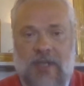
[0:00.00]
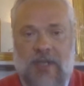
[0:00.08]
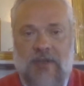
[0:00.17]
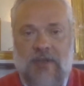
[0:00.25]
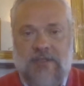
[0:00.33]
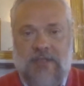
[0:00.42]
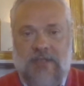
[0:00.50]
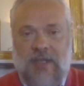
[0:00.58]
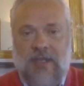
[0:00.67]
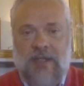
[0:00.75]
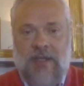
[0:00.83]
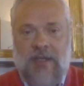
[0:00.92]
because
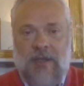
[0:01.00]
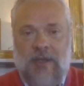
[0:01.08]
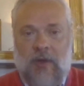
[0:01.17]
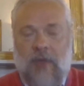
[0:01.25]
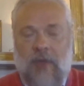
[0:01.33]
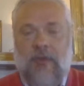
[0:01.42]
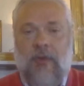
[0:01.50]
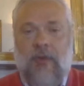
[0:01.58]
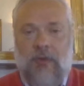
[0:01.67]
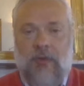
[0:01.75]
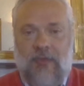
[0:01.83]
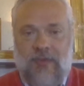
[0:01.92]
on the
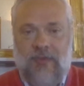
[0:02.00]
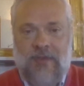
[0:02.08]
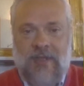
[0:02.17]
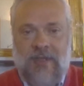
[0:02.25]
north